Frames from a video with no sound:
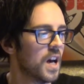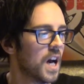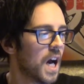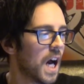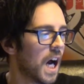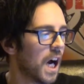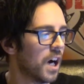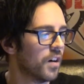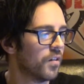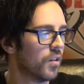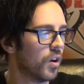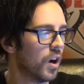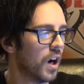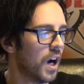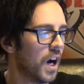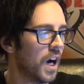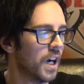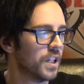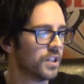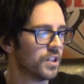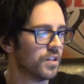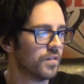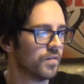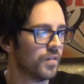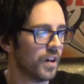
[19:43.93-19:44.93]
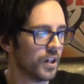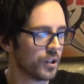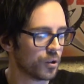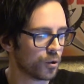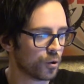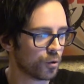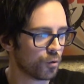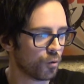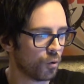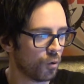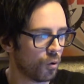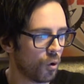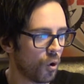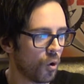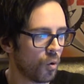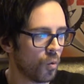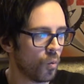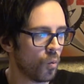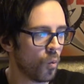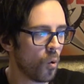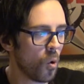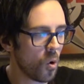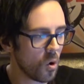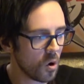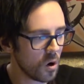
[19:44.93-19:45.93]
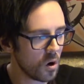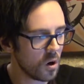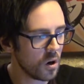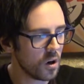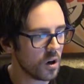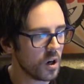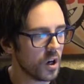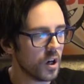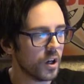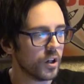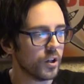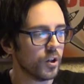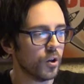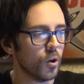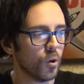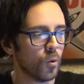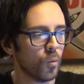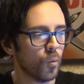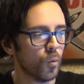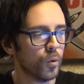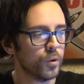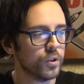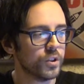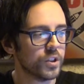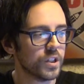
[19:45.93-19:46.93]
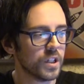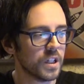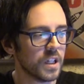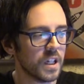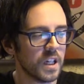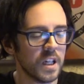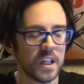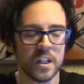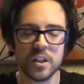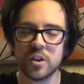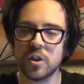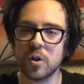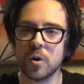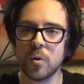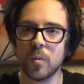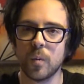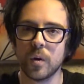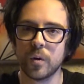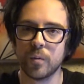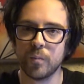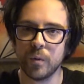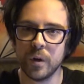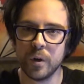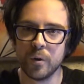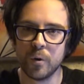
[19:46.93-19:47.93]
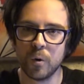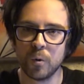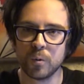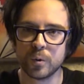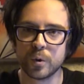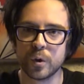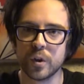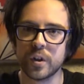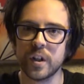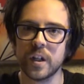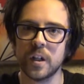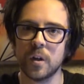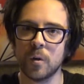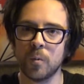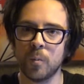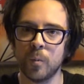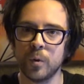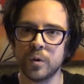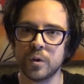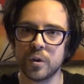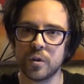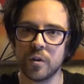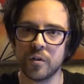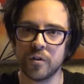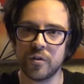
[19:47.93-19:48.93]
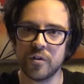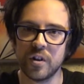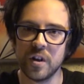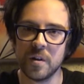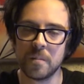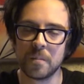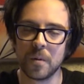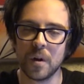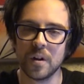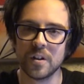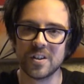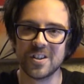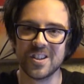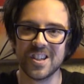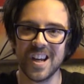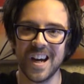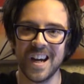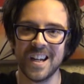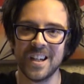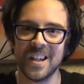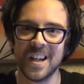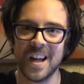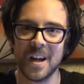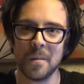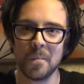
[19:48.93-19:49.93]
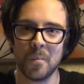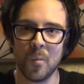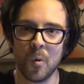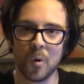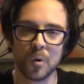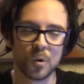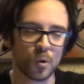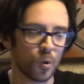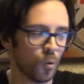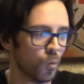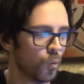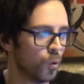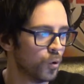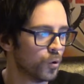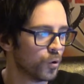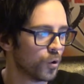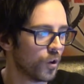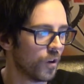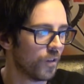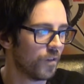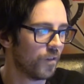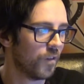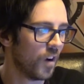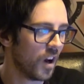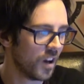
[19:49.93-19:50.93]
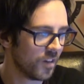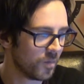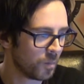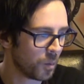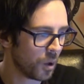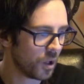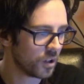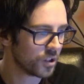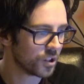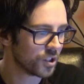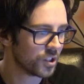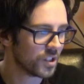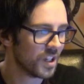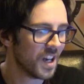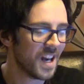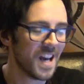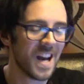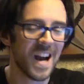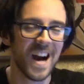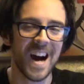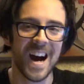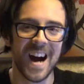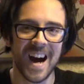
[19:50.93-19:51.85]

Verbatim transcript: However, adding Bitch to the Long War, you're wounding easier with rerolls, so think you're wounding on 3 plus and you get mortal wounds on a 5 plus,